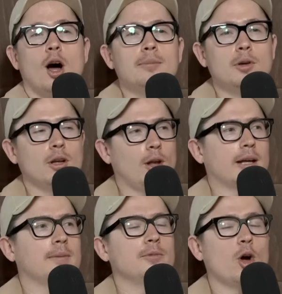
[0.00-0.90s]
I'm
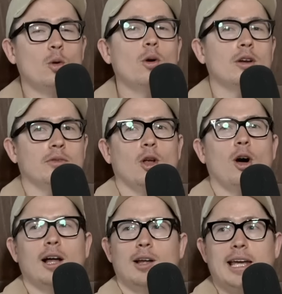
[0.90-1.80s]
like no word of a
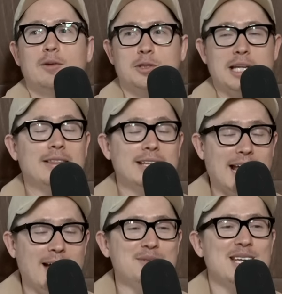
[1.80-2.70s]
lie. Like he was in the
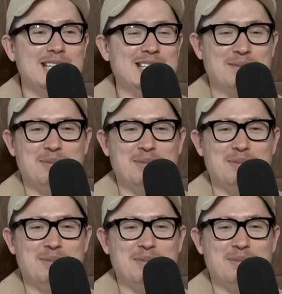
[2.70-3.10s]
games that he did